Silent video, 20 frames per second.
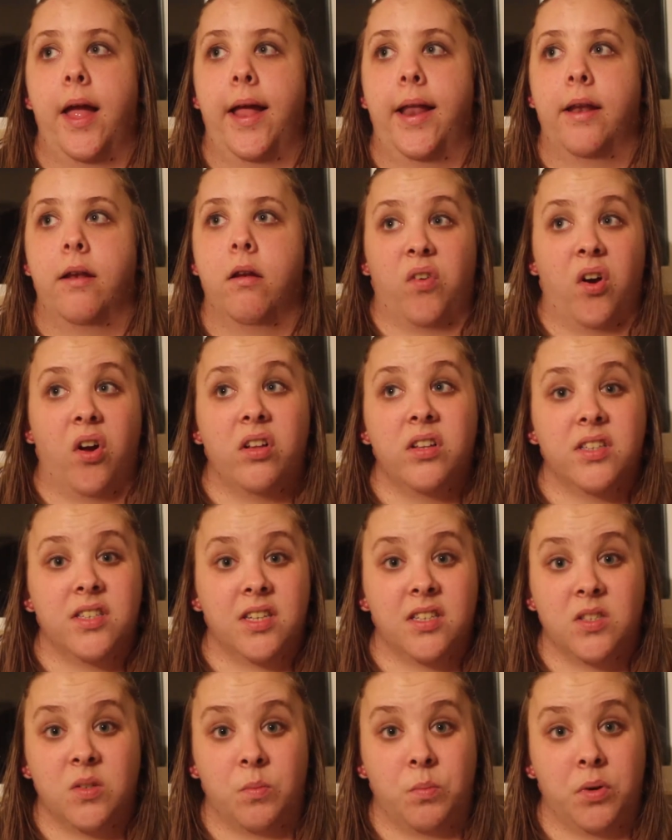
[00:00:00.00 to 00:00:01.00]
and for all
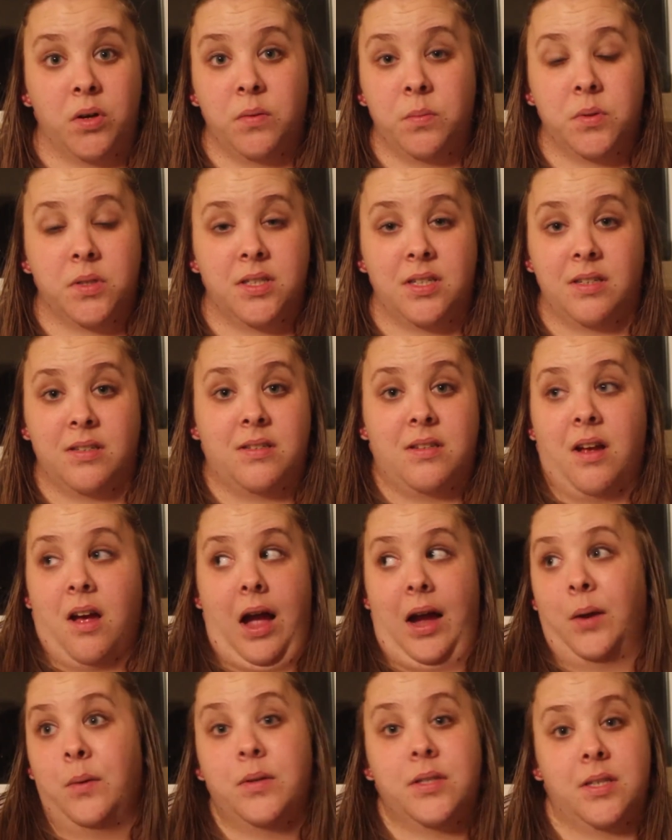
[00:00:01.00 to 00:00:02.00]
intents and purposes,
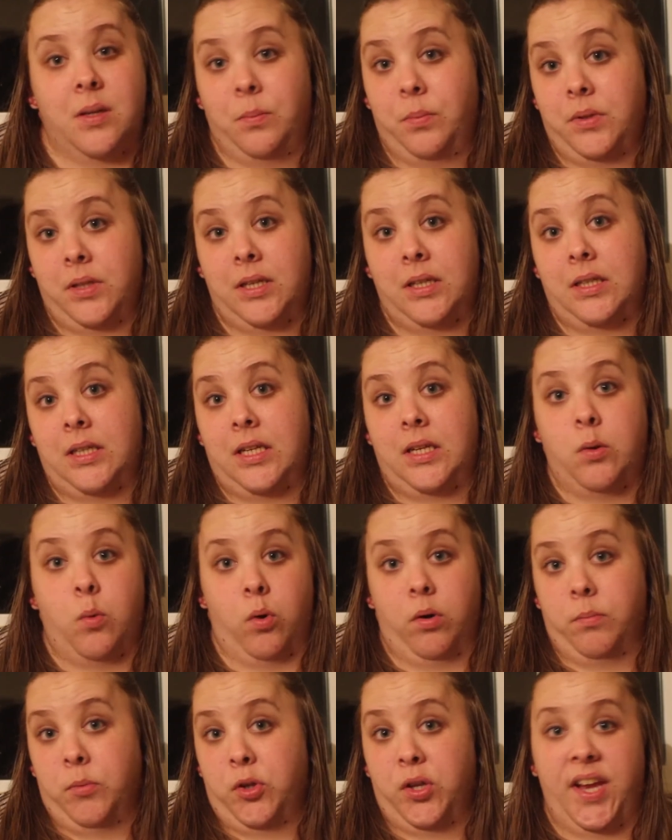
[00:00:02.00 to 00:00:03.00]
I was completely
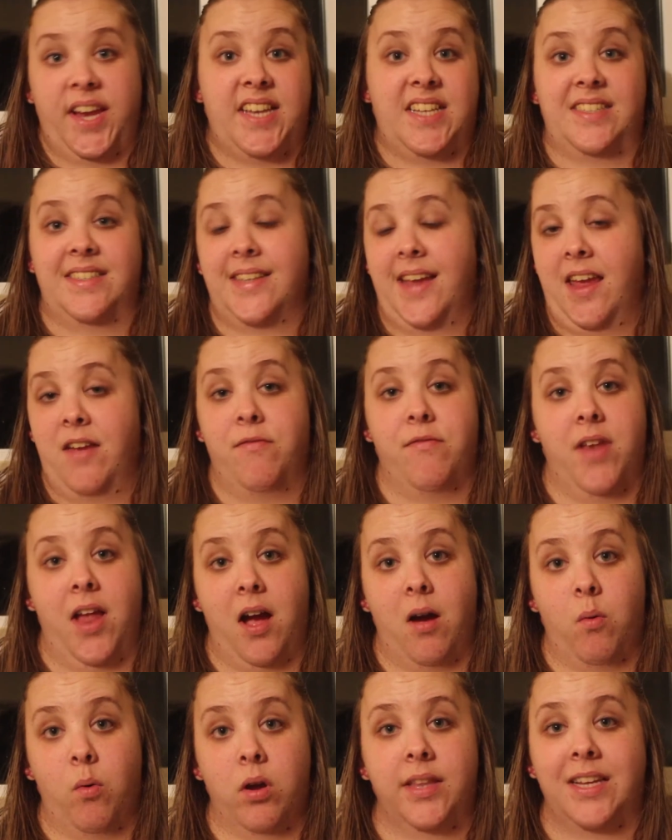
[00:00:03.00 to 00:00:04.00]
normal and safe
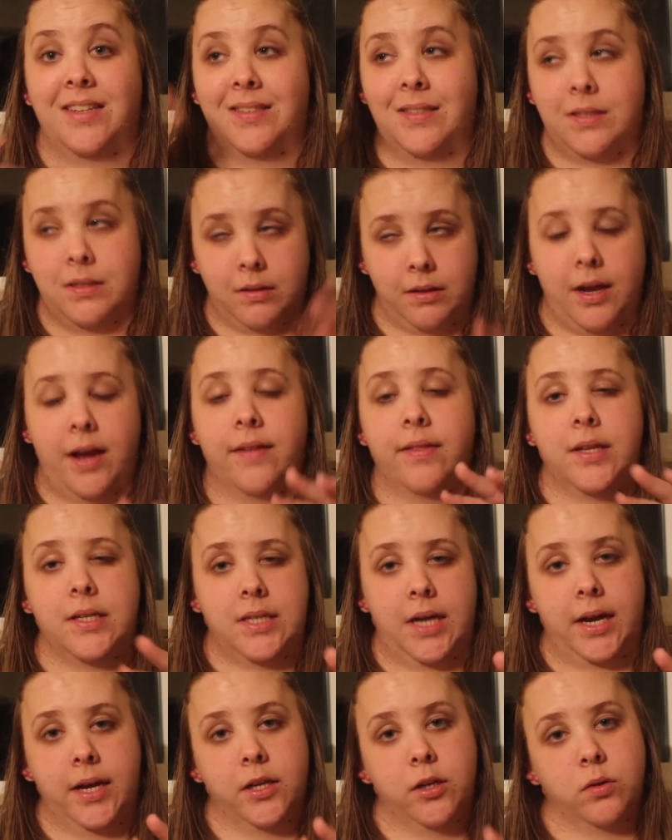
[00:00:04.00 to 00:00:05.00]
now. They still had the
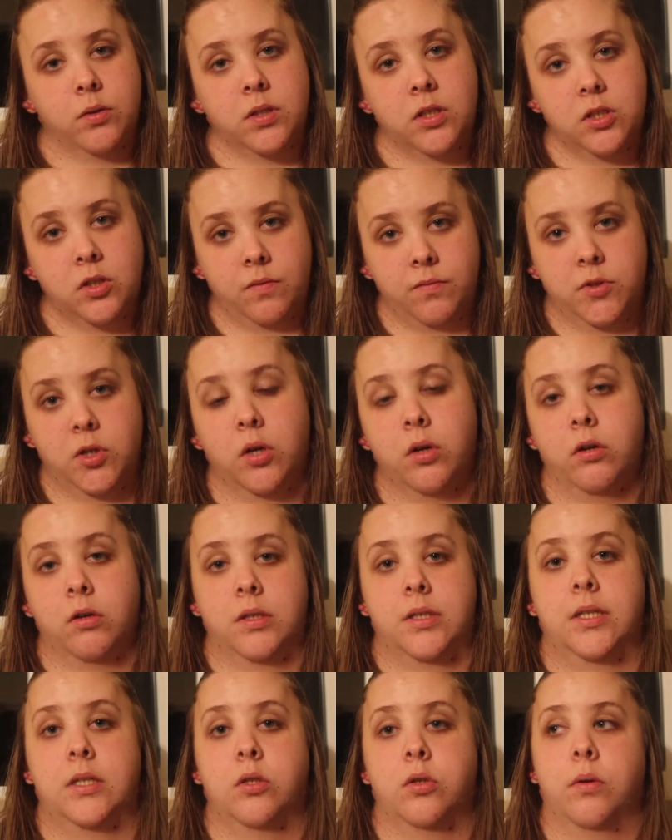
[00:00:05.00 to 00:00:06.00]
diagnosis of Turner
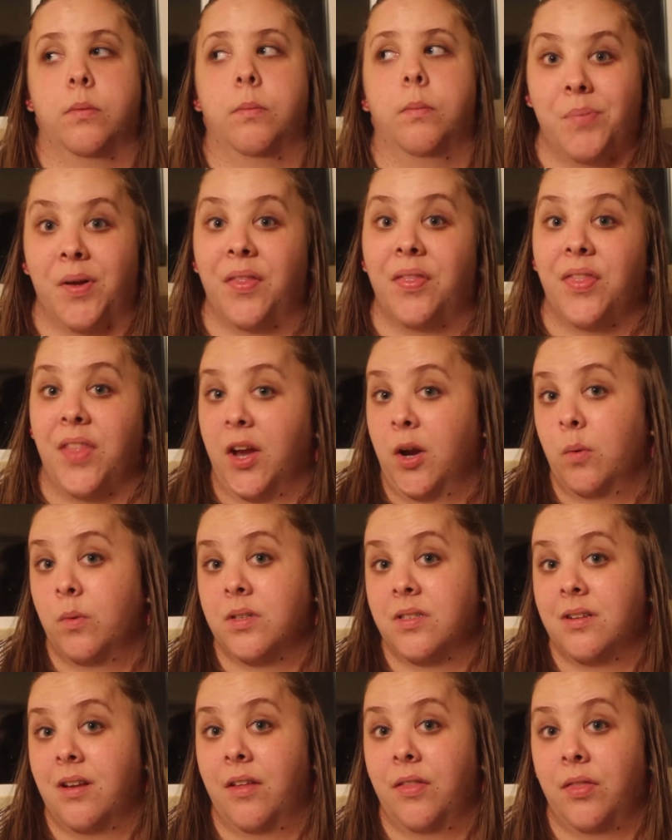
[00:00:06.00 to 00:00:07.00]
syndrome, but there
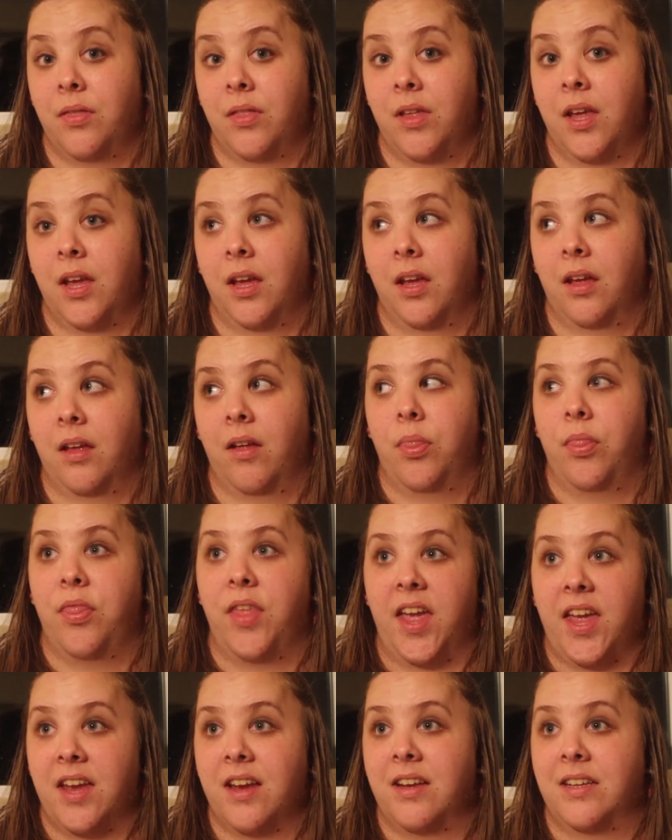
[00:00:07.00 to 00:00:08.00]
was nothing
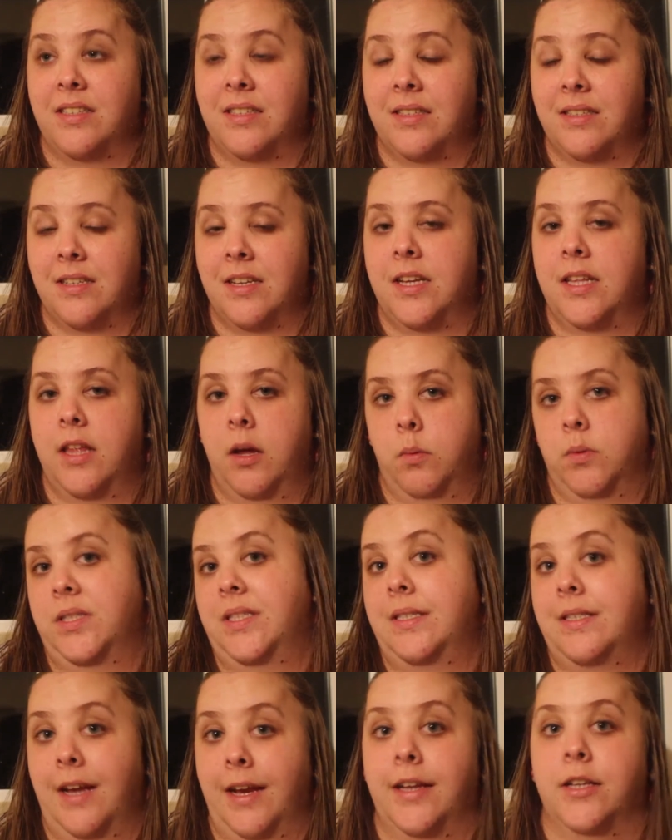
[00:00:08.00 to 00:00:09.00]
they could see that was
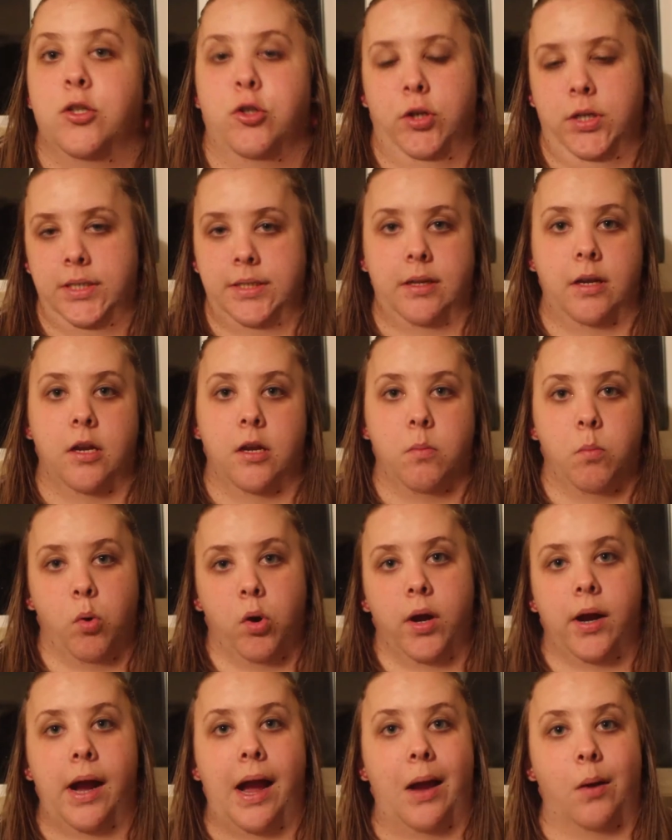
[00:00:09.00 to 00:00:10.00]
dangerous
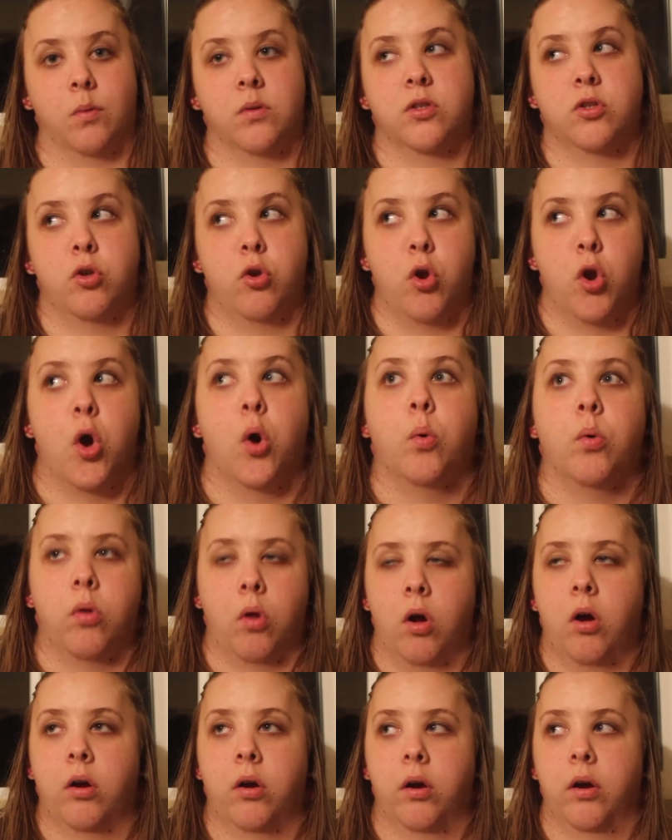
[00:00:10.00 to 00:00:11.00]
anymore. I was no
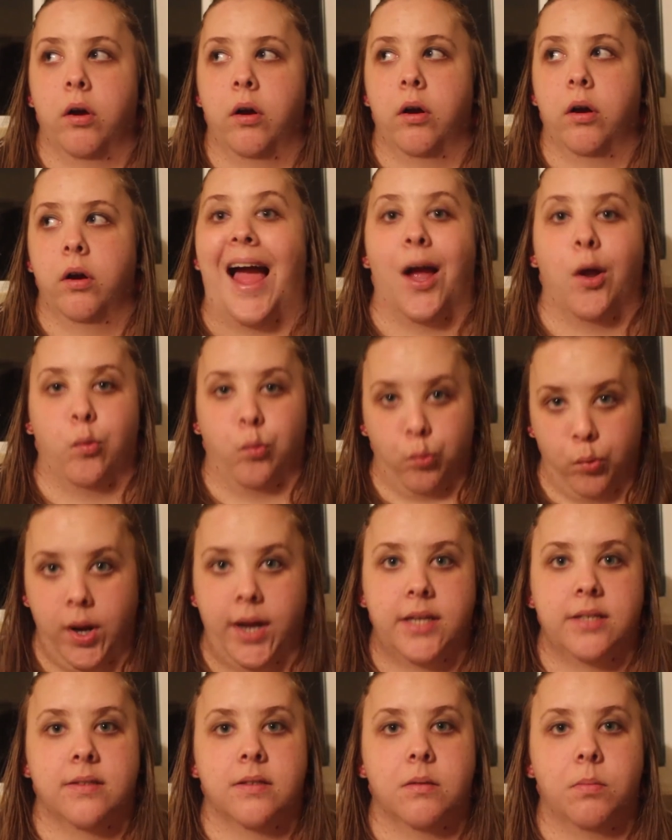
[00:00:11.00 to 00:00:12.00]
longer at
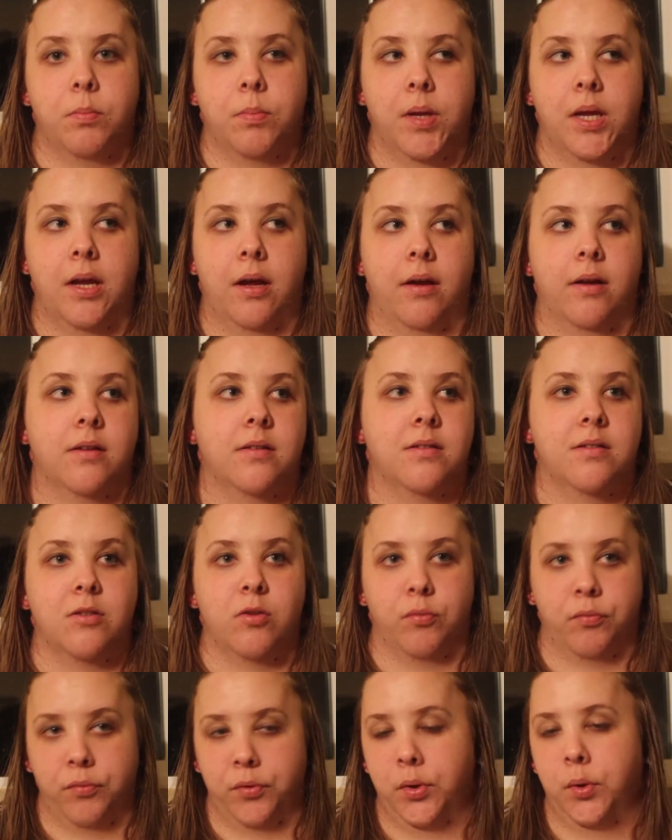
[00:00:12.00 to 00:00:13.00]
risk because
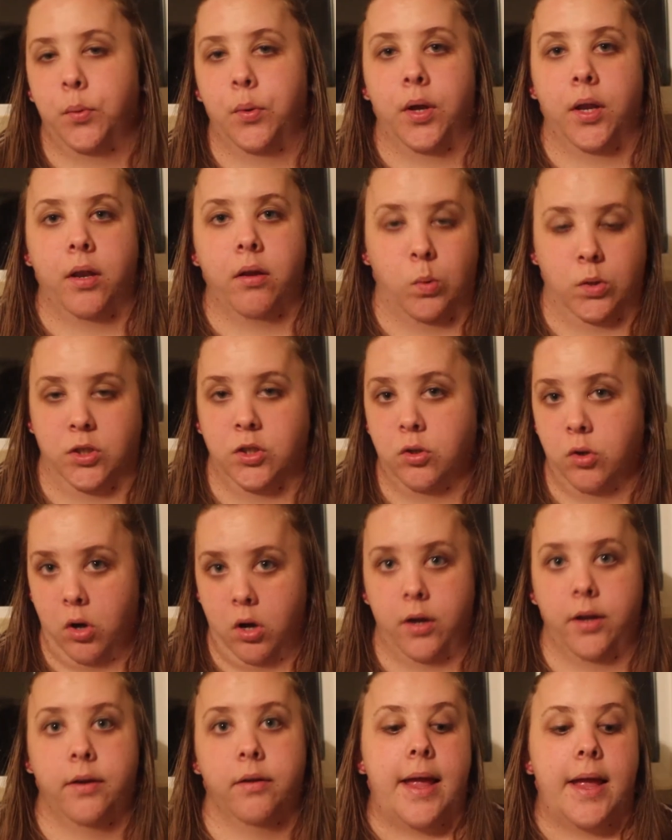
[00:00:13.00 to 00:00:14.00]
the fluid was
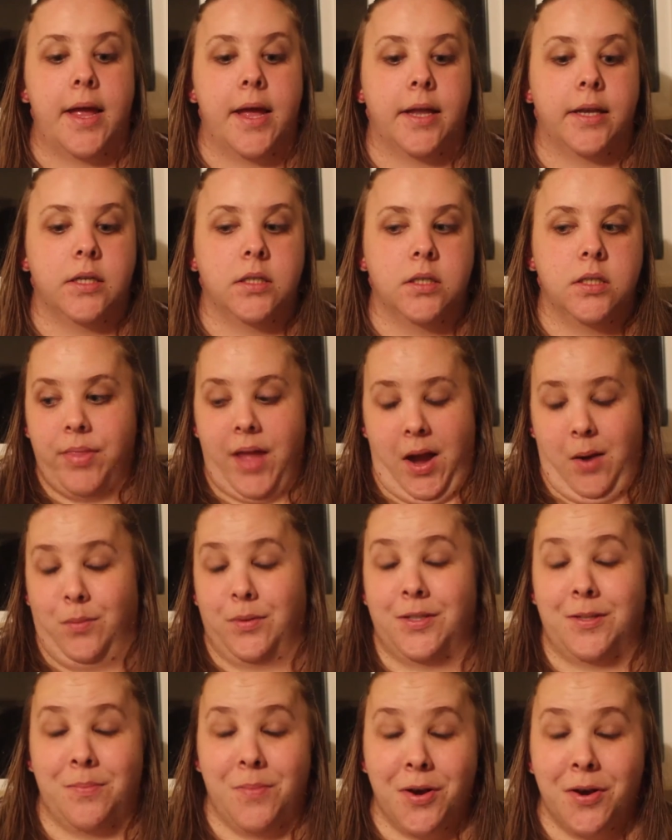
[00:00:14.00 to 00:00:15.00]
gone. And that
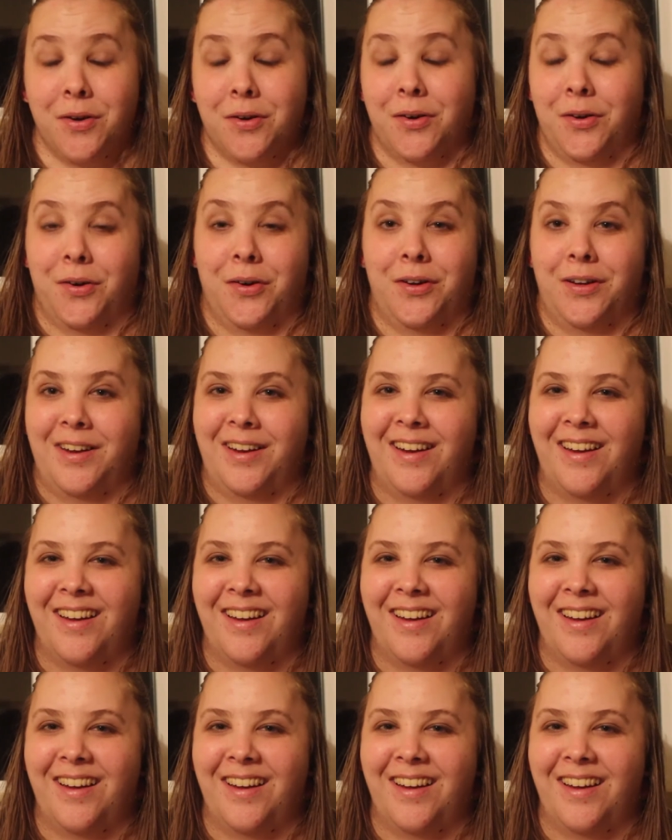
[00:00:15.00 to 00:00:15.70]
was a miracle.